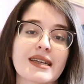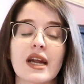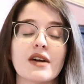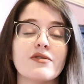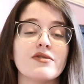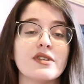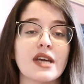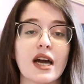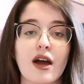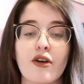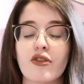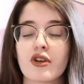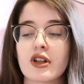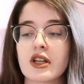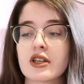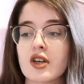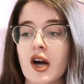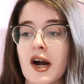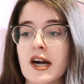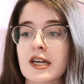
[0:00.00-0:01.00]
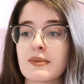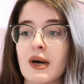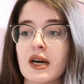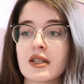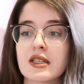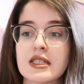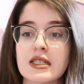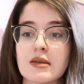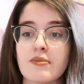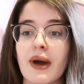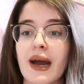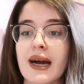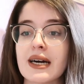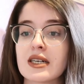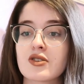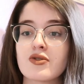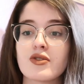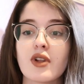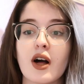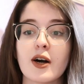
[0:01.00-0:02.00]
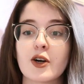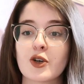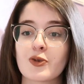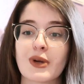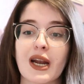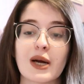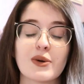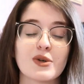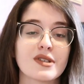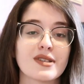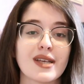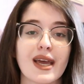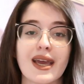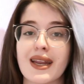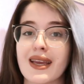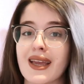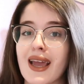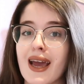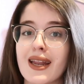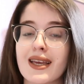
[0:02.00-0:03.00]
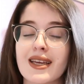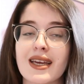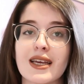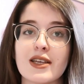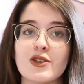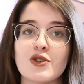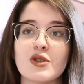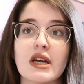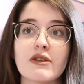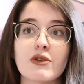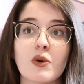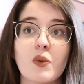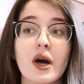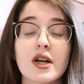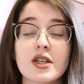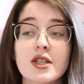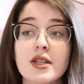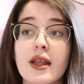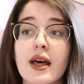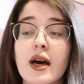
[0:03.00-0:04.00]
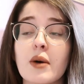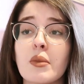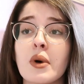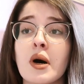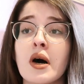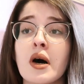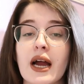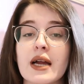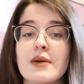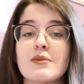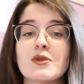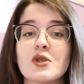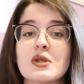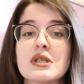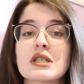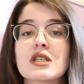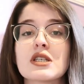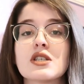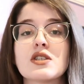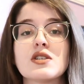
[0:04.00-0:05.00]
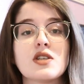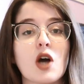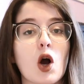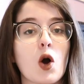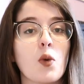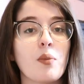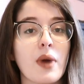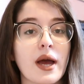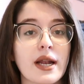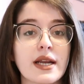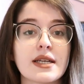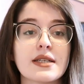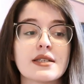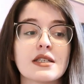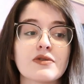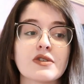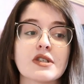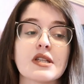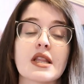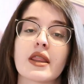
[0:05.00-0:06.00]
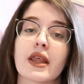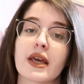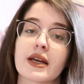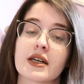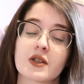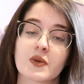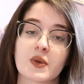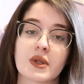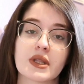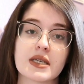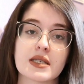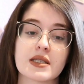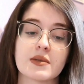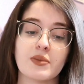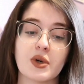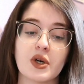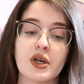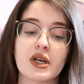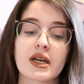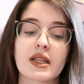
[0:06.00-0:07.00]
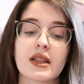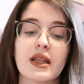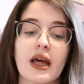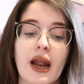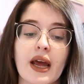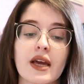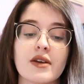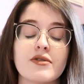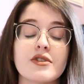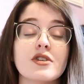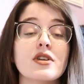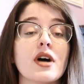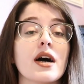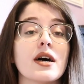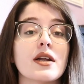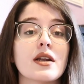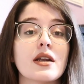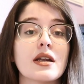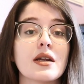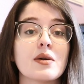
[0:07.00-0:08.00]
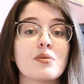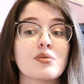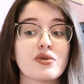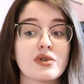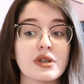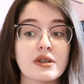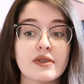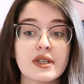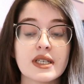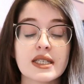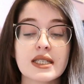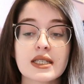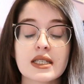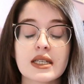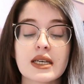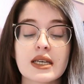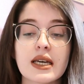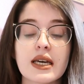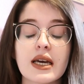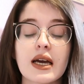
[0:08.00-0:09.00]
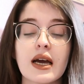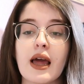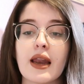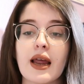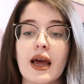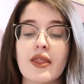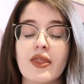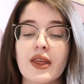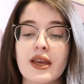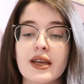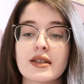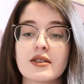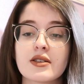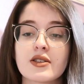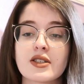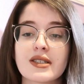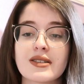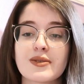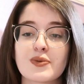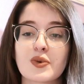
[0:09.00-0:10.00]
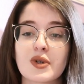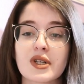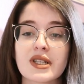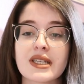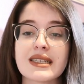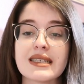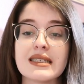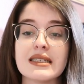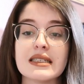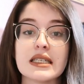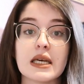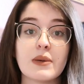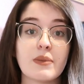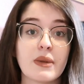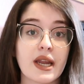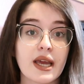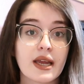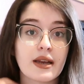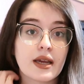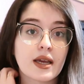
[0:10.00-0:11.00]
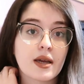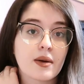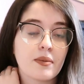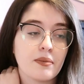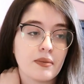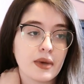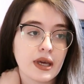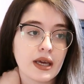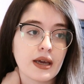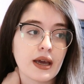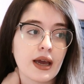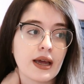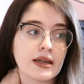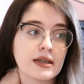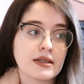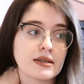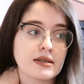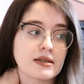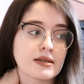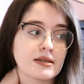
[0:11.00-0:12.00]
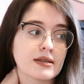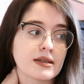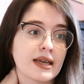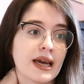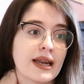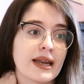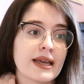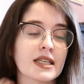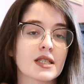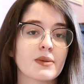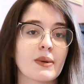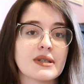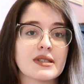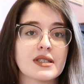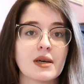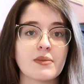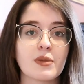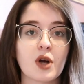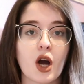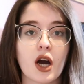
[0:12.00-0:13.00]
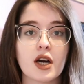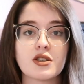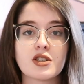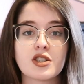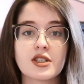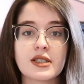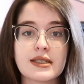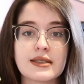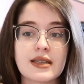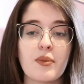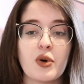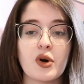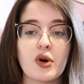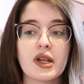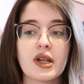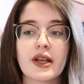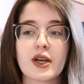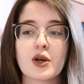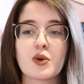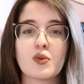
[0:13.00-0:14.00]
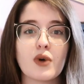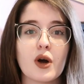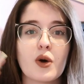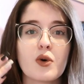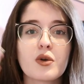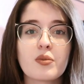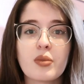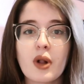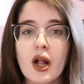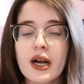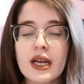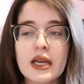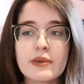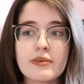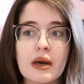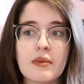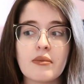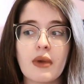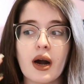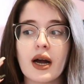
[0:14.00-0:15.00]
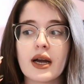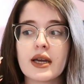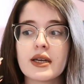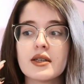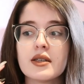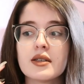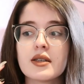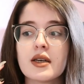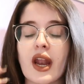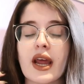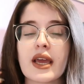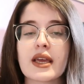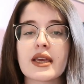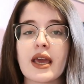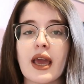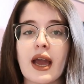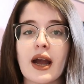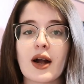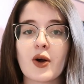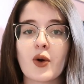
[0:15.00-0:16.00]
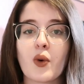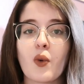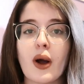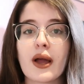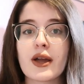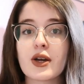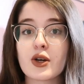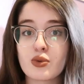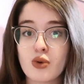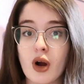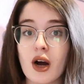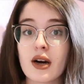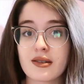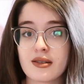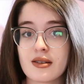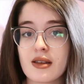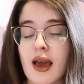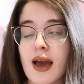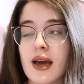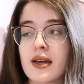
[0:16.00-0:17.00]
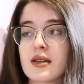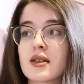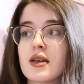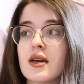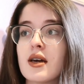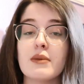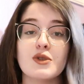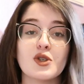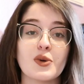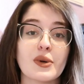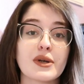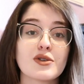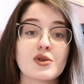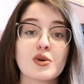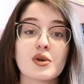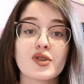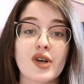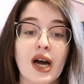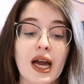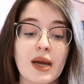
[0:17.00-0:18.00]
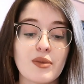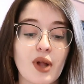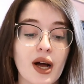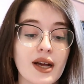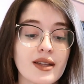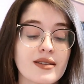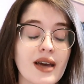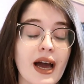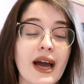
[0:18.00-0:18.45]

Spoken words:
And I've definitely talked about this in past vlogs, but I will say it again in case you never watched them. But I'm doing so many different things with this book than I've done previously. And I think it's just really intimidating me. And it's getting into my subconscious and putting like a roadblock in my mind that I can't quite cross yet. I'm doing dual timelines.